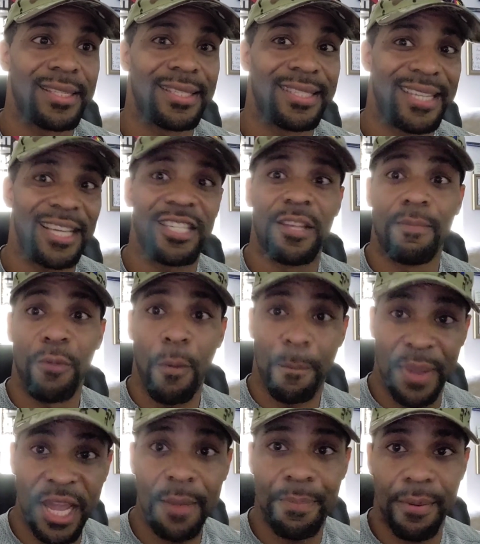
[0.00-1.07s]
sensible
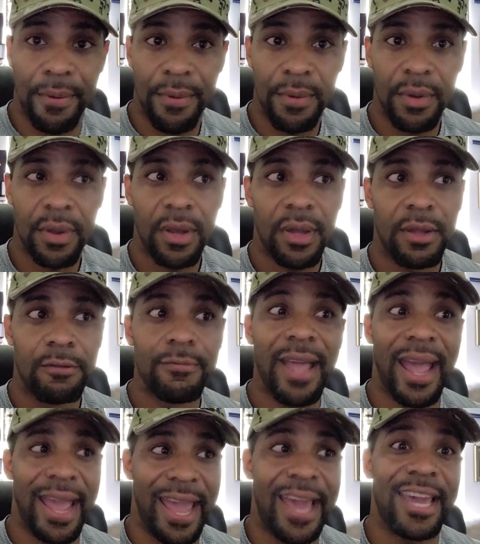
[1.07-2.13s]
people,
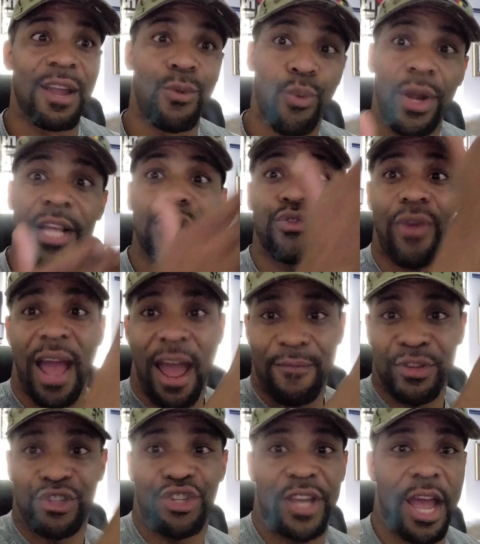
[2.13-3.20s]
that it can really
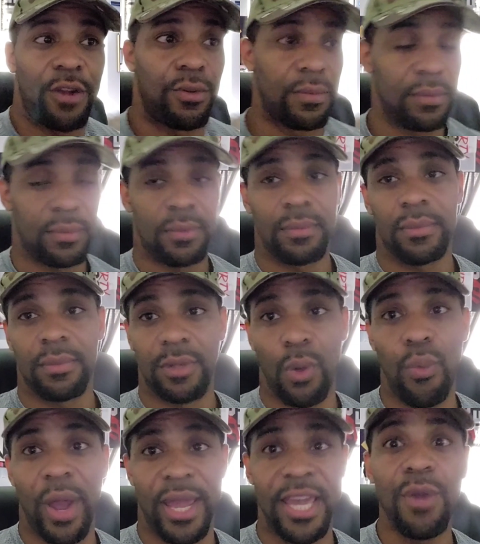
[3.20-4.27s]
drive his channel
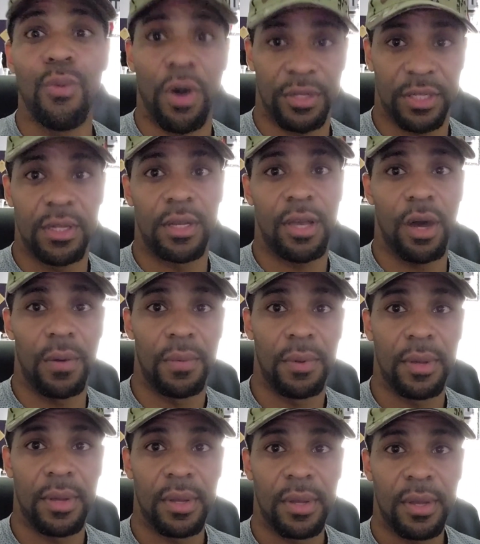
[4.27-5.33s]
the way he wants to go.
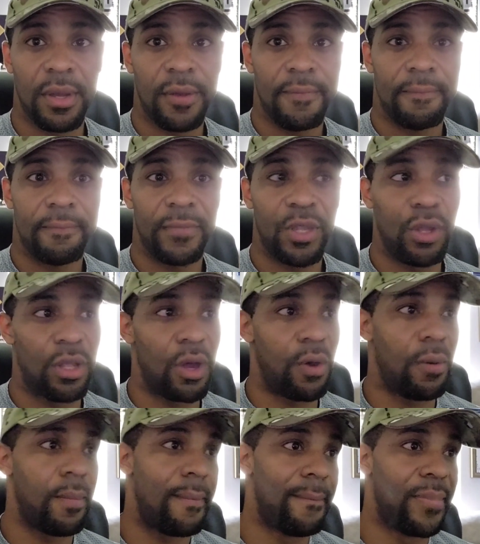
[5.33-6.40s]
You
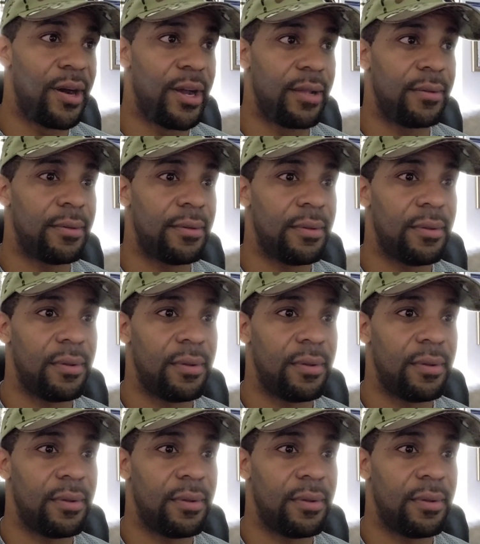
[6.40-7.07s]
know, but